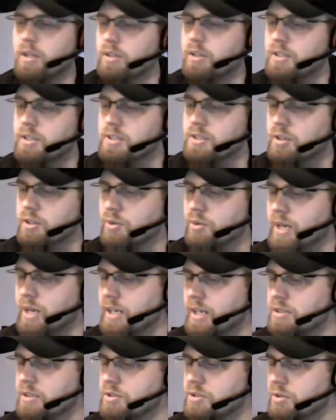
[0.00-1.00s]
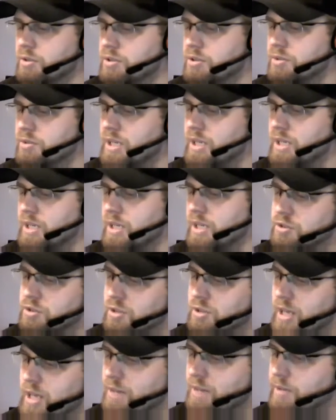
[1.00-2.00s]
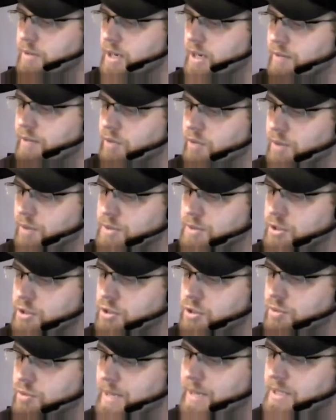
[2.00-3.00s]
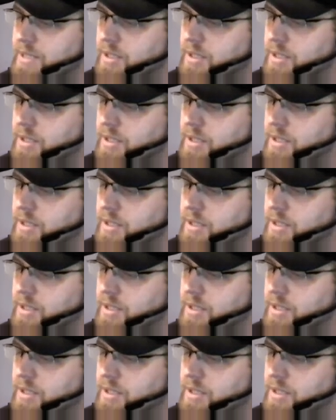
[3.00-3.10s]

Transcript: Mana fixing, mana ramp, it's everything we want.